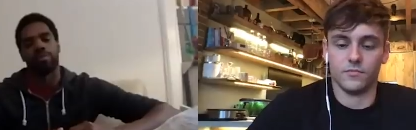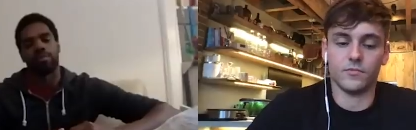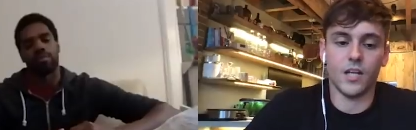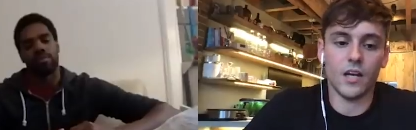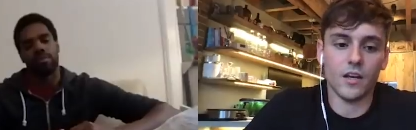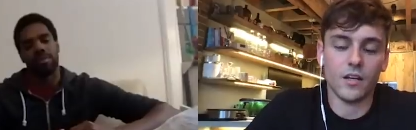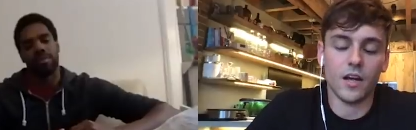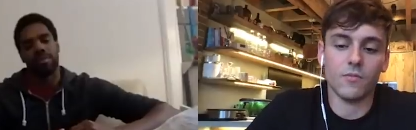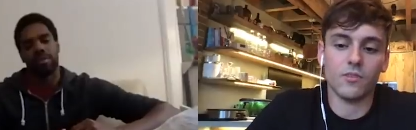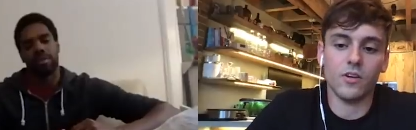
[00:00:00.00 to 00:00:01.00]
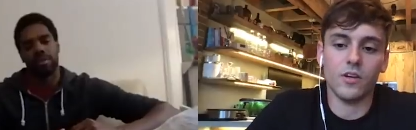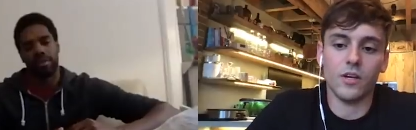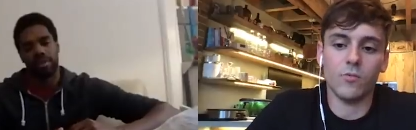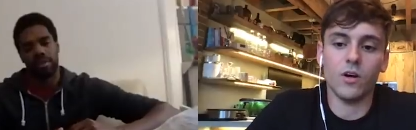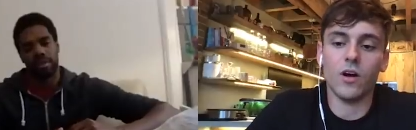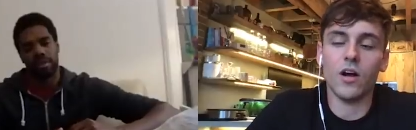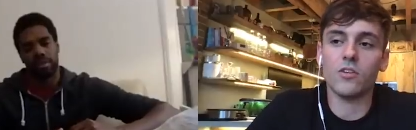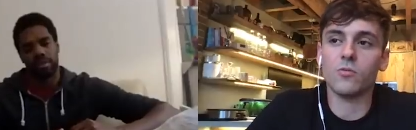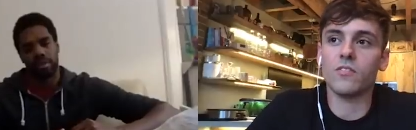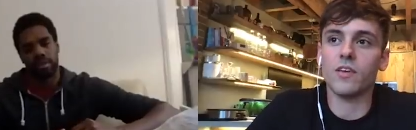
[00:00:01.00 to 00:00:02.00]
Speaker 1: Yeah, absolutely. Well, I
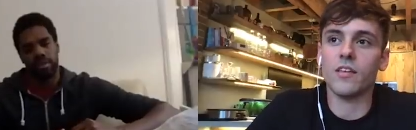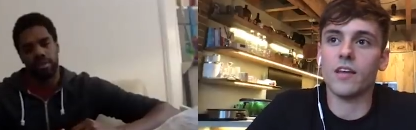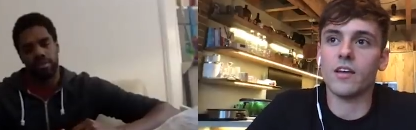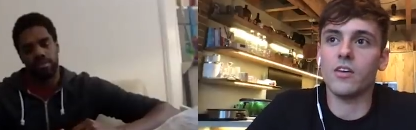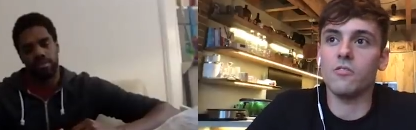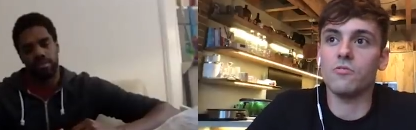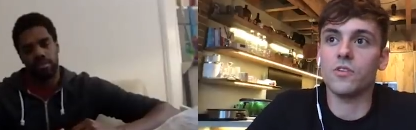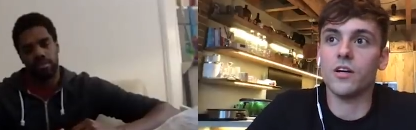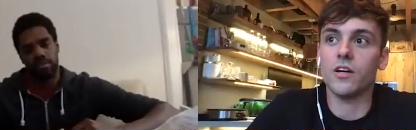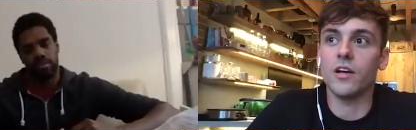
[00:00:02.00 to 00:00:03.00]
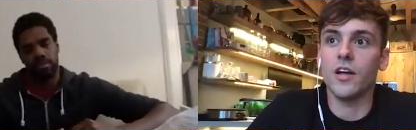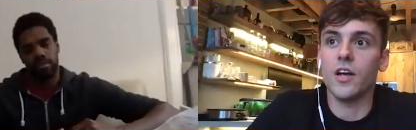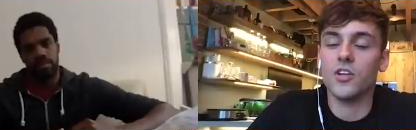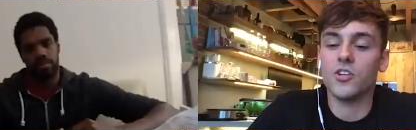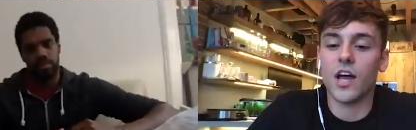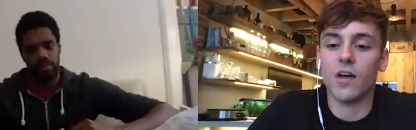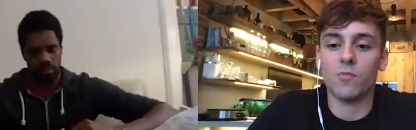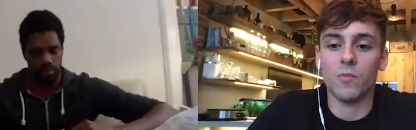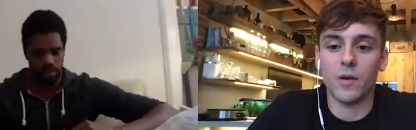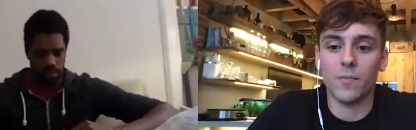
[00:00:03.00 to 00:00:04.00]
just want to say thank you for chatting with
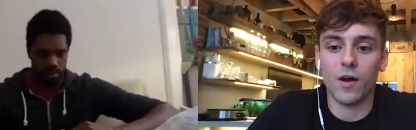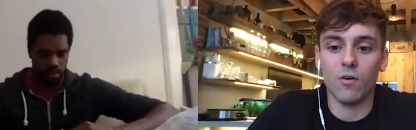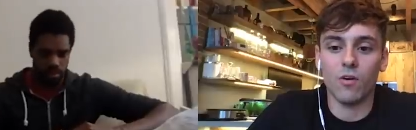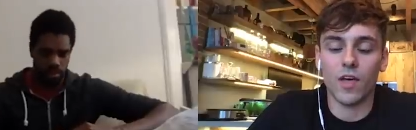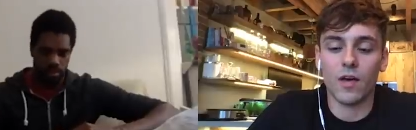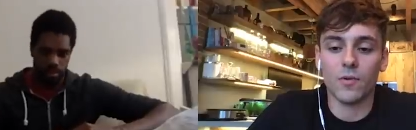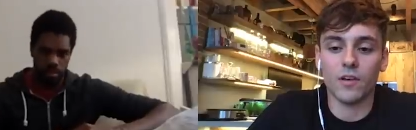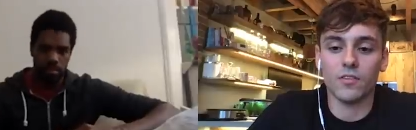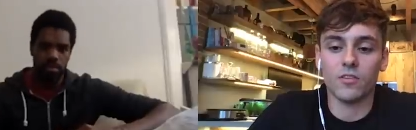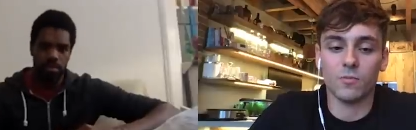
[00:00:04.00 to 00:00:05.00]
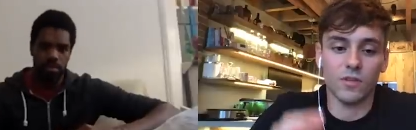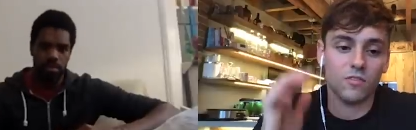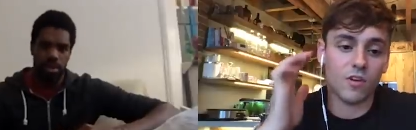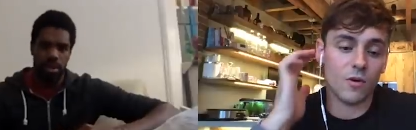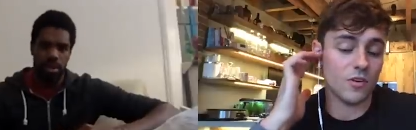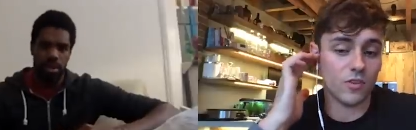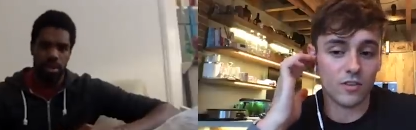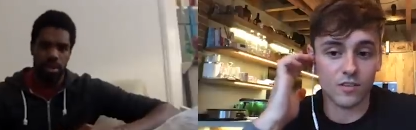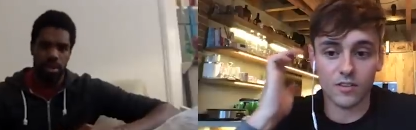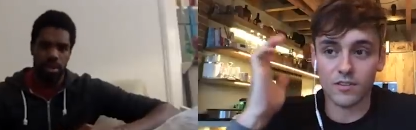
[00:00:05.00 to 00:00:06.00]
me about all of that because it's just been so
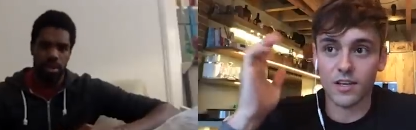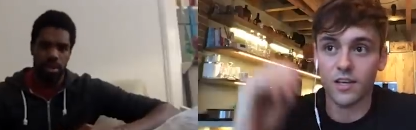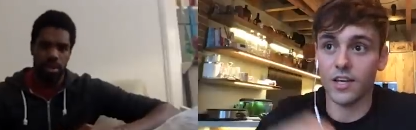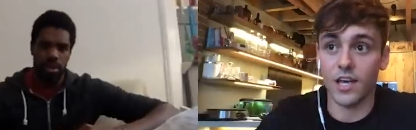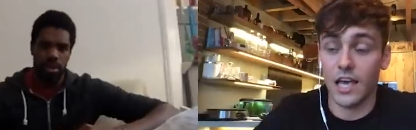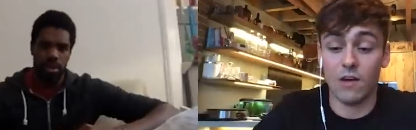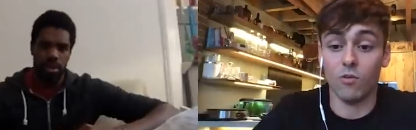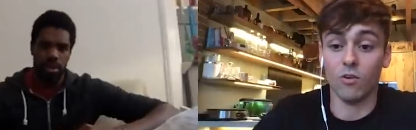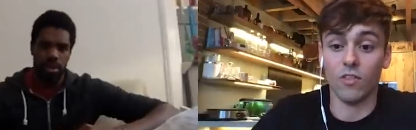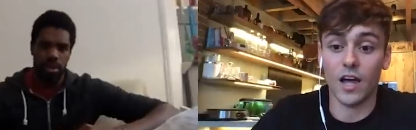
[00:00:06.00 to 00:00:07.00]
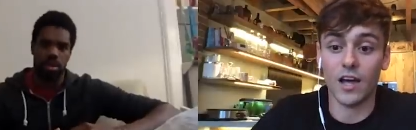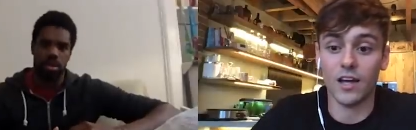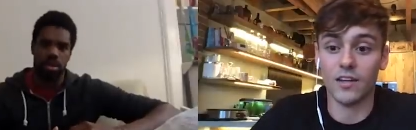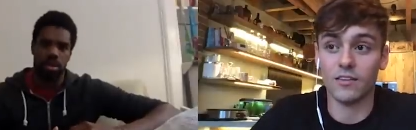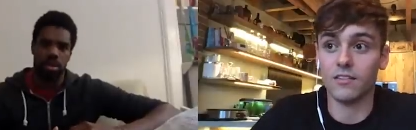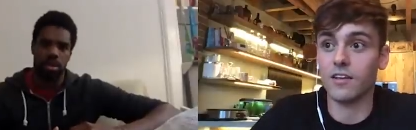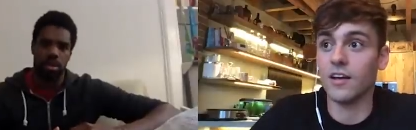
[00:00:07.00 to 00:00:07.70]
interesting to hear all of that. And